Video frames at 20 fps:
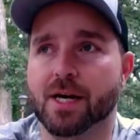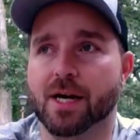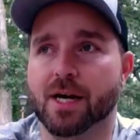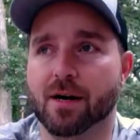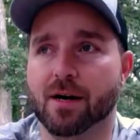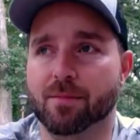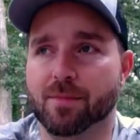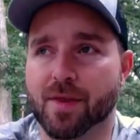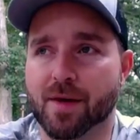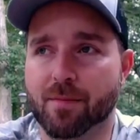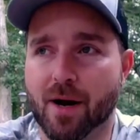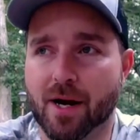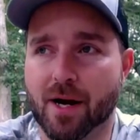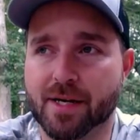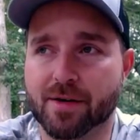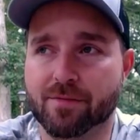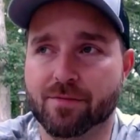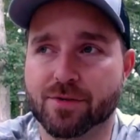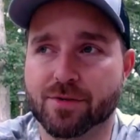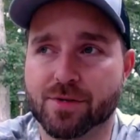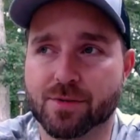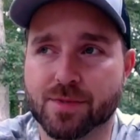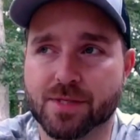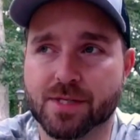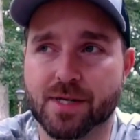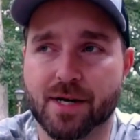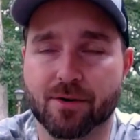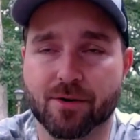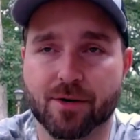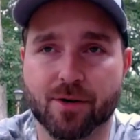And they might give you some
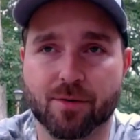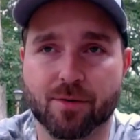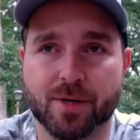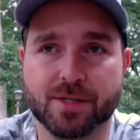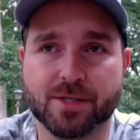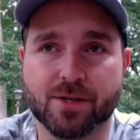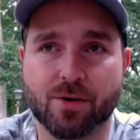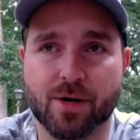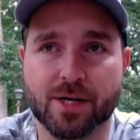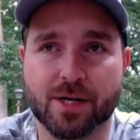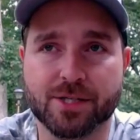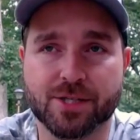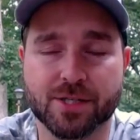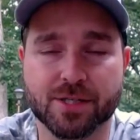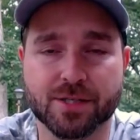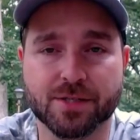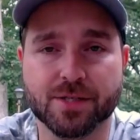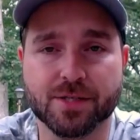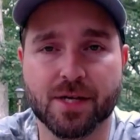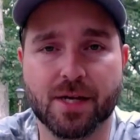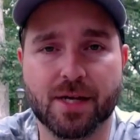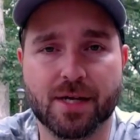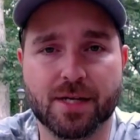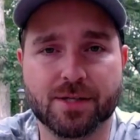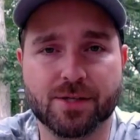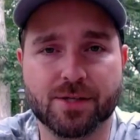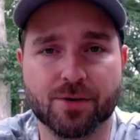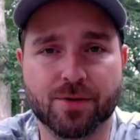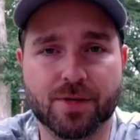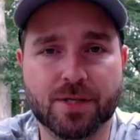scenario-based questions.
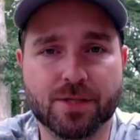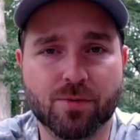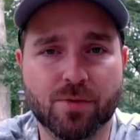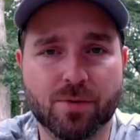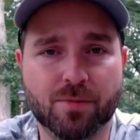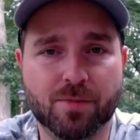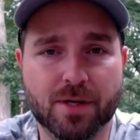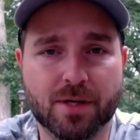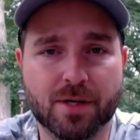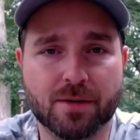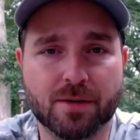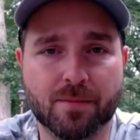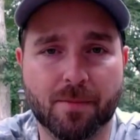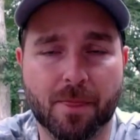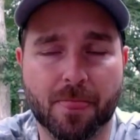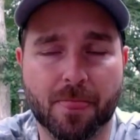So these would be,